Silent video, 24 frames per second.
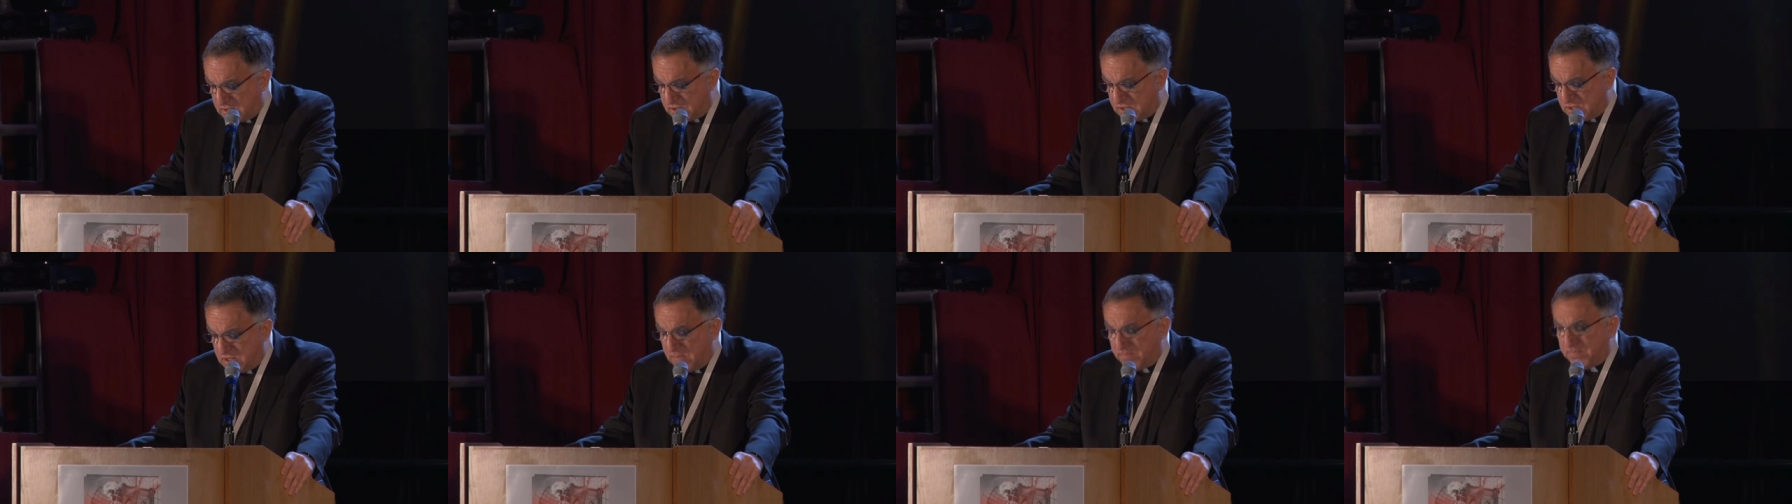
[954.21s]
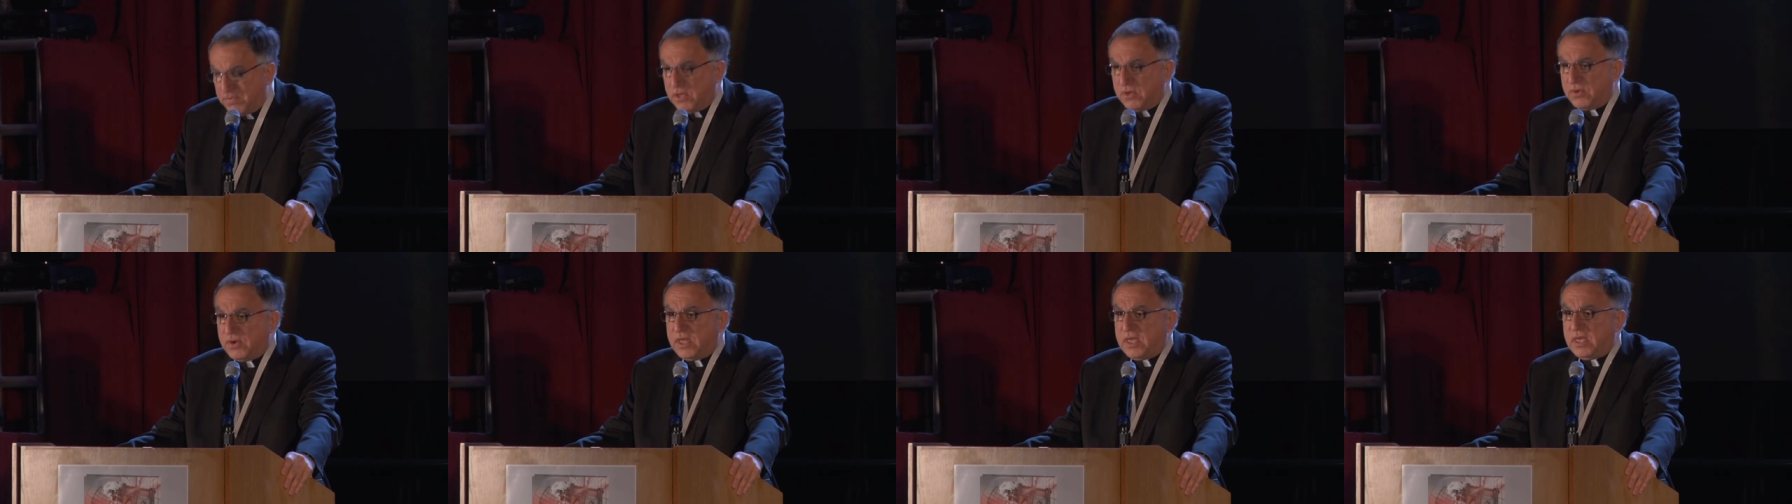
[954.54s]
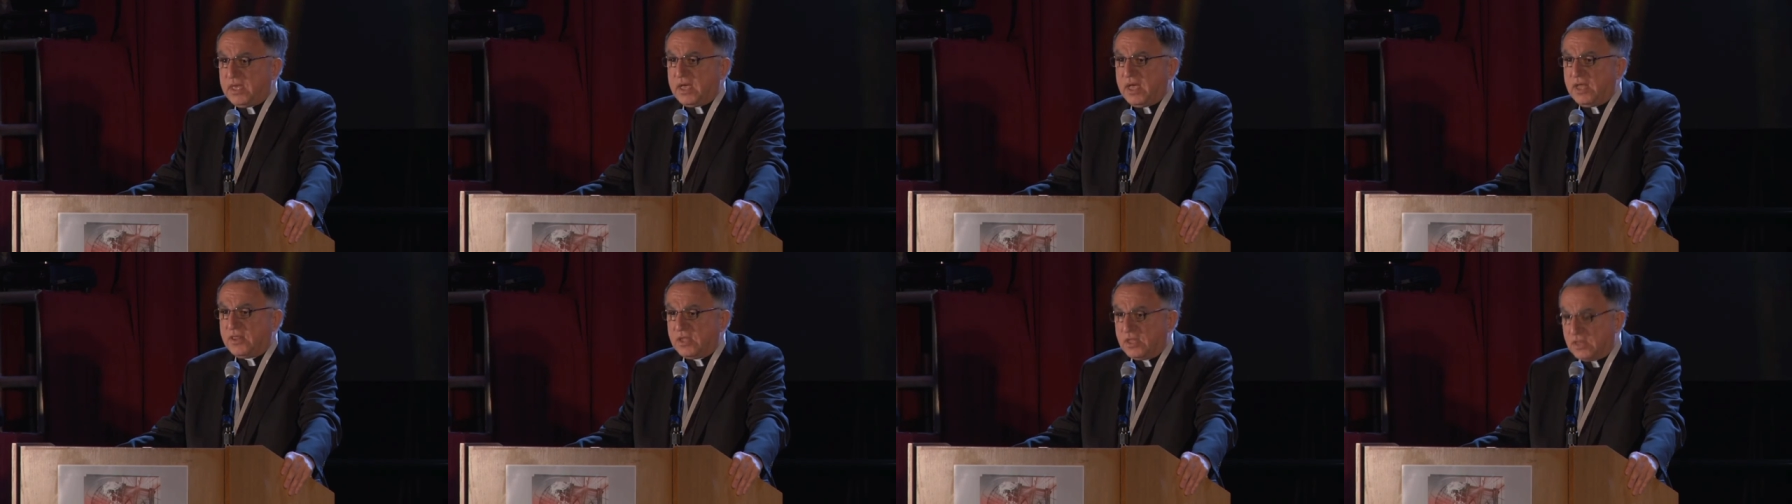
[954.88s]
to the beauty
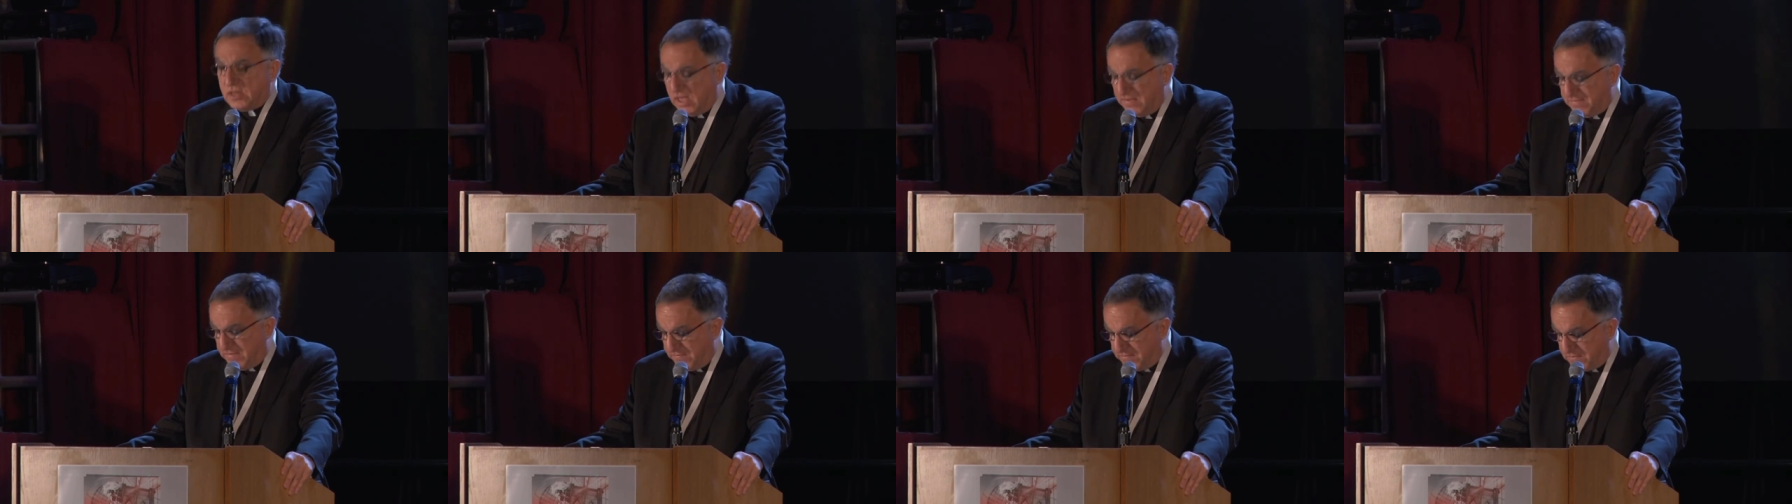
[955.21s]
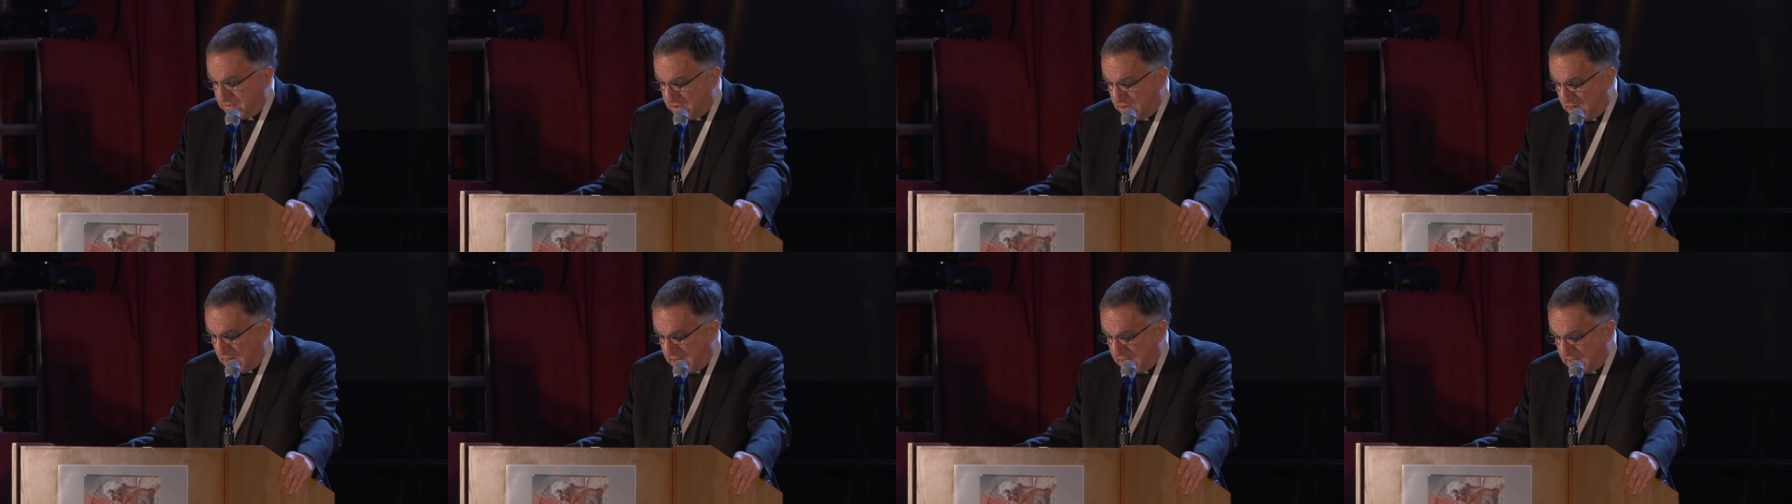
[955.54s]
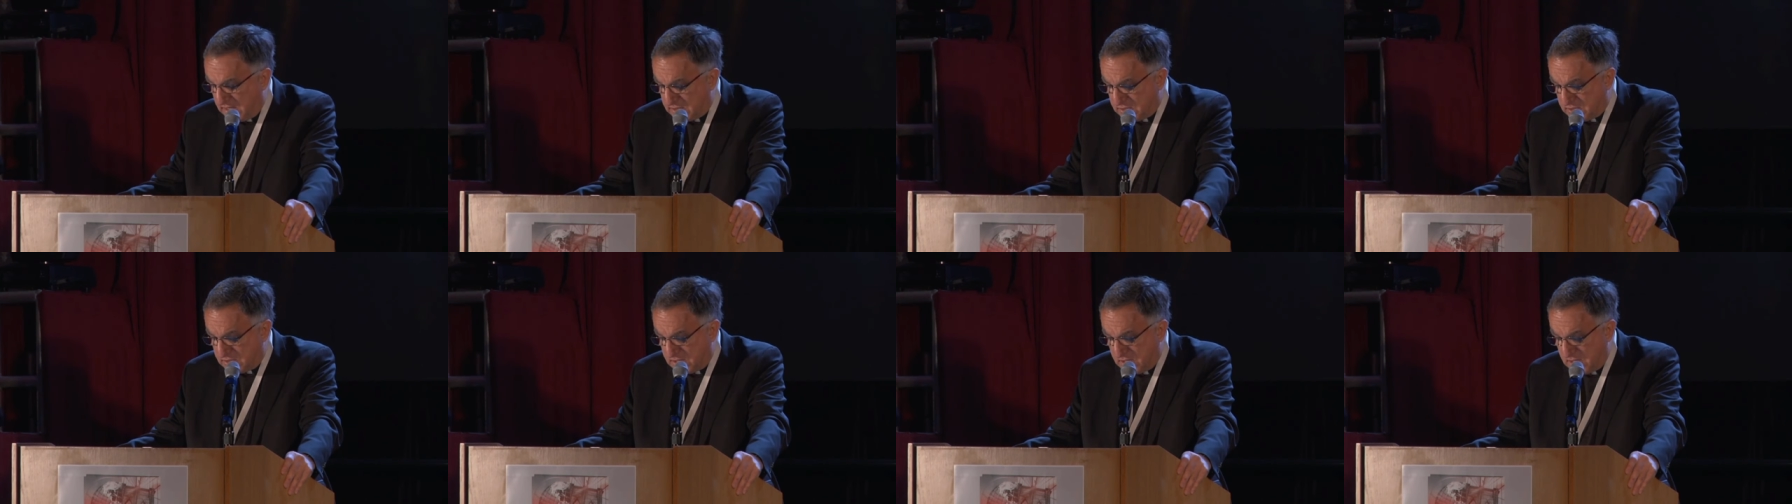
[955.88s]
and the love of
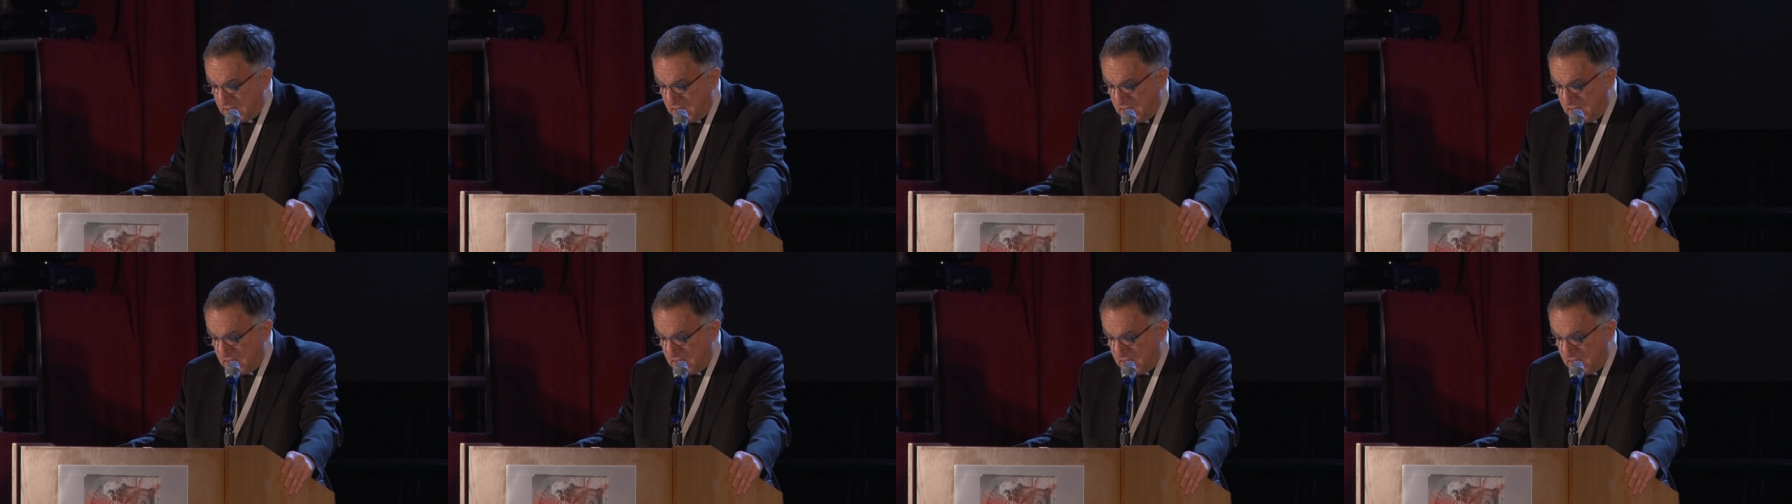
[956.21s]
Christ.